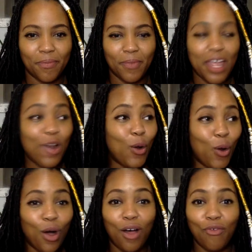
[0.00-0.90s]
It
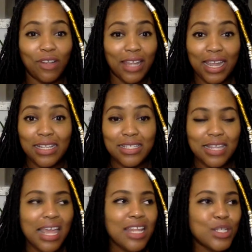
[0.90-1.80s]
all relates.
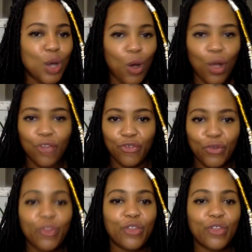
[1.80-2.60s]
It is all truth.